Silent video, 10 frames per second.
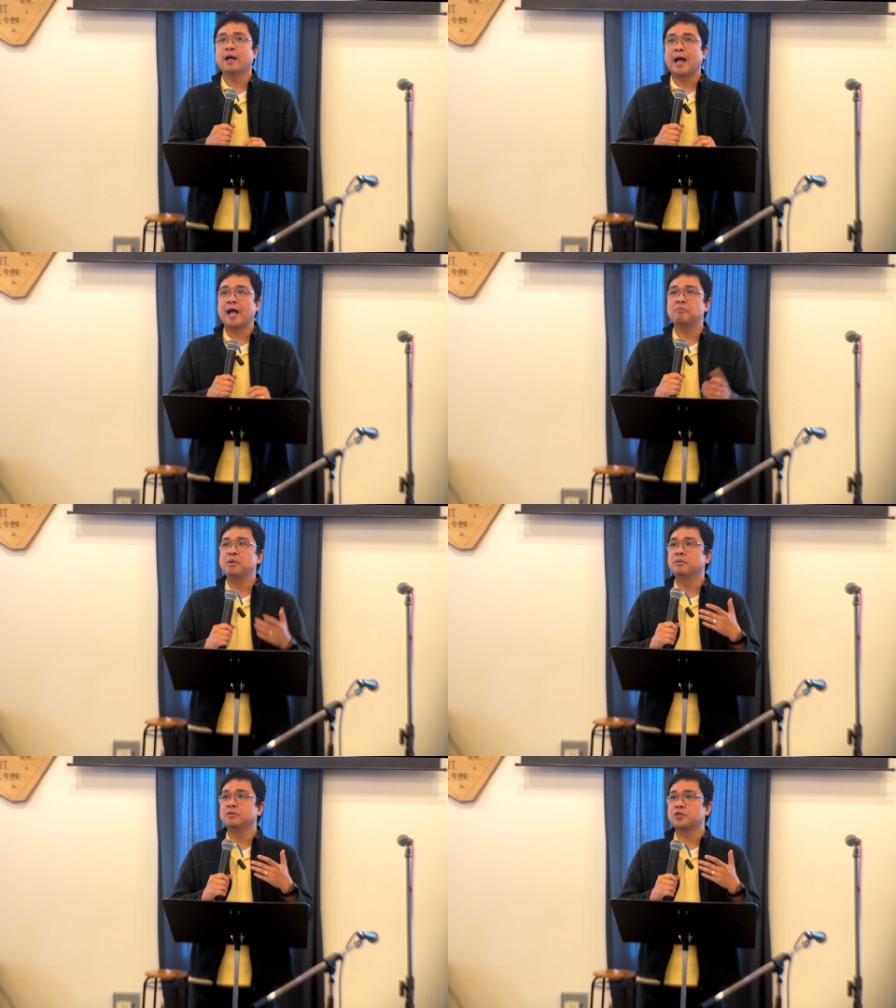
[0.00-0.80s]
I have
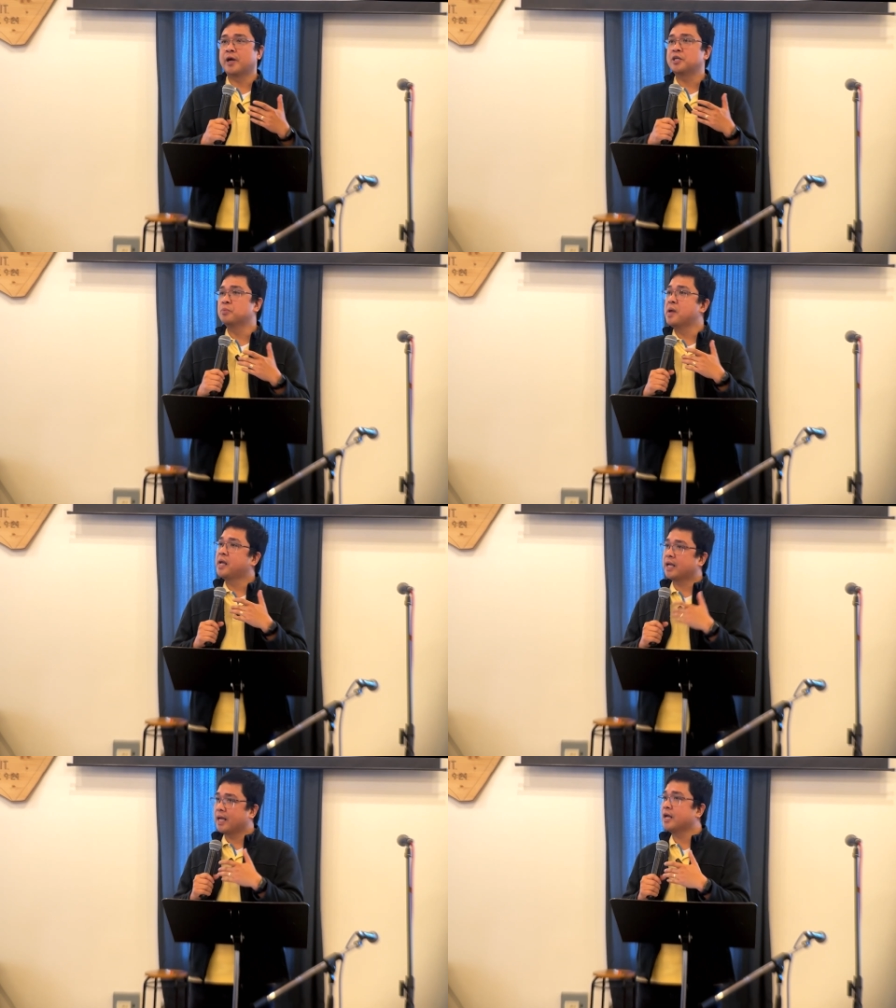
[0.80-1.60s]
been trying to make
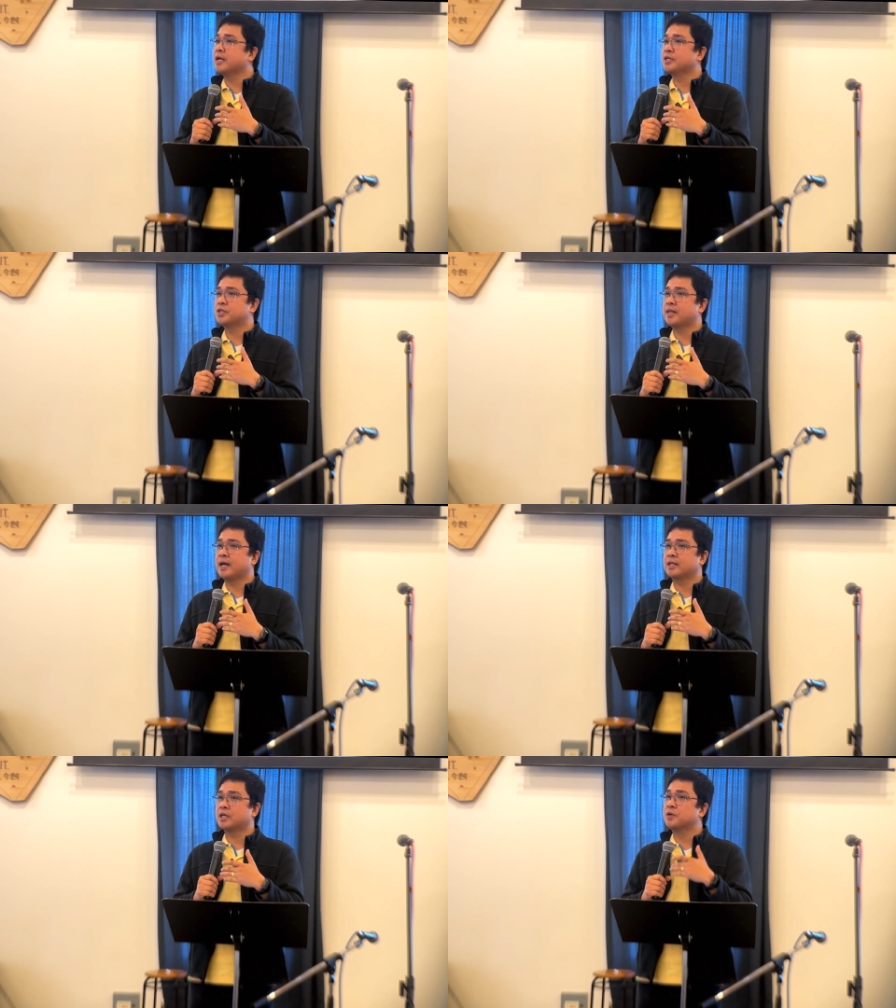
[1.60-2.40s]
a case
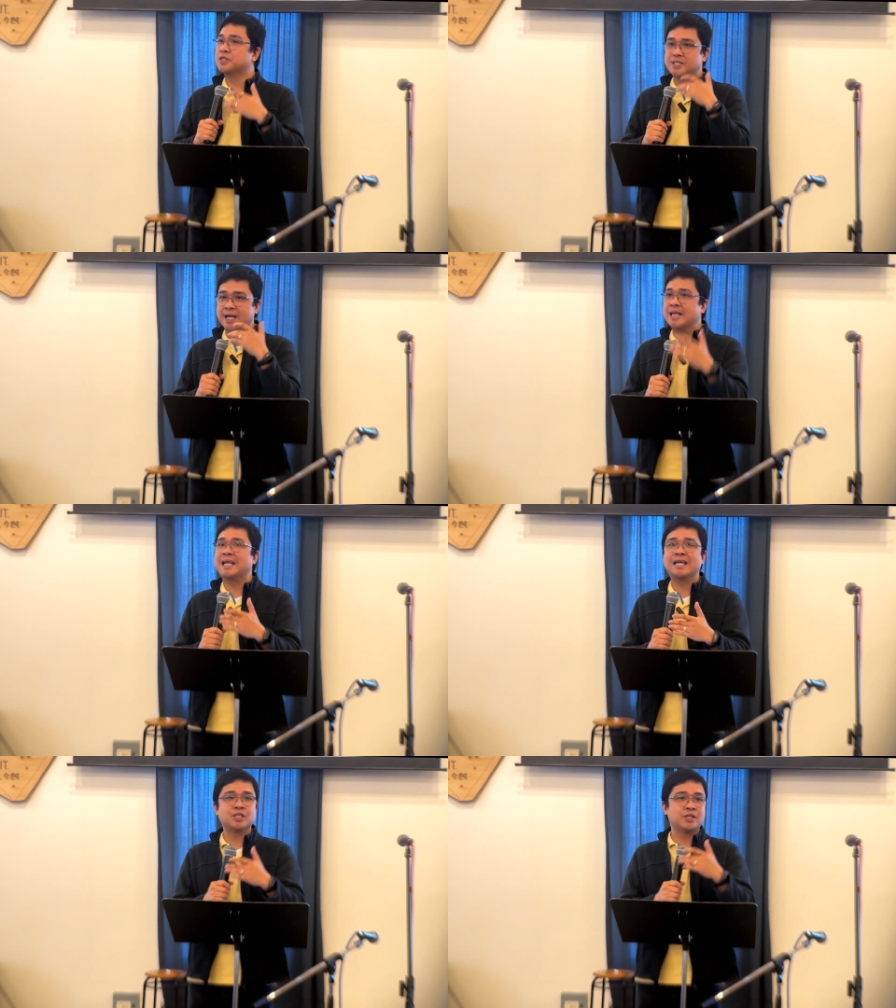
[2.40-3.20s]
that
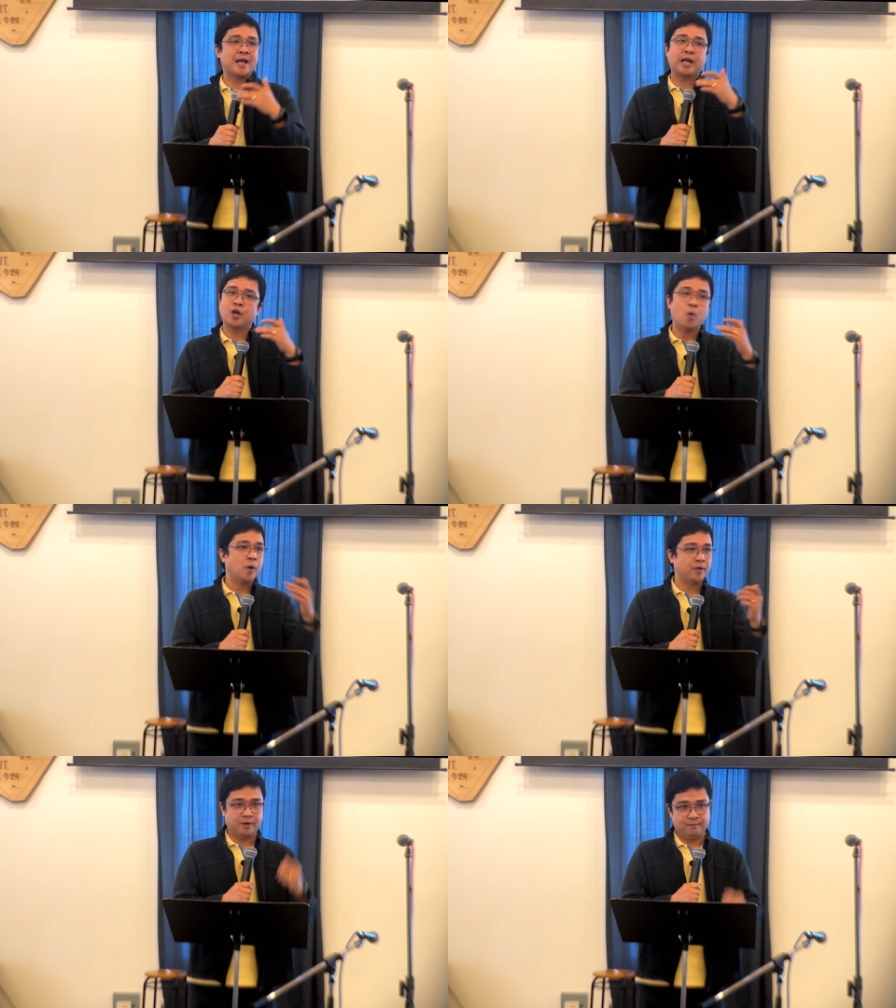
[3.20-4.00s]
Christianity is like no
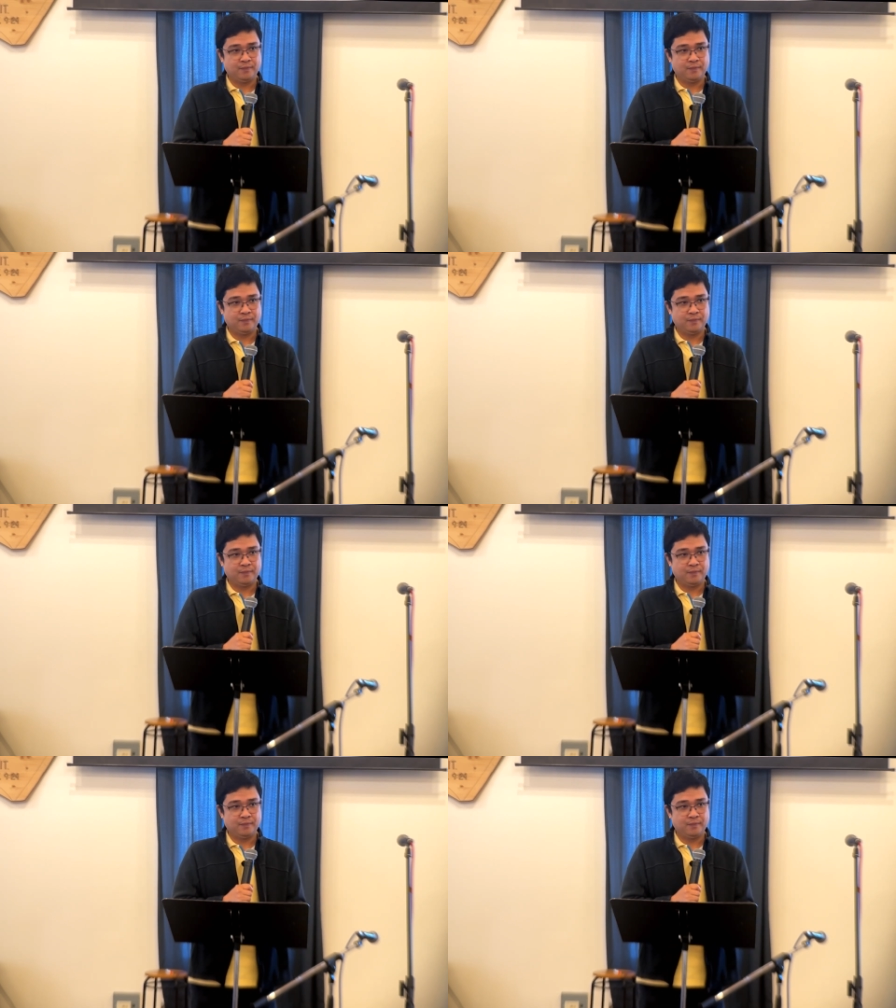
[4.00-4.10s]
other.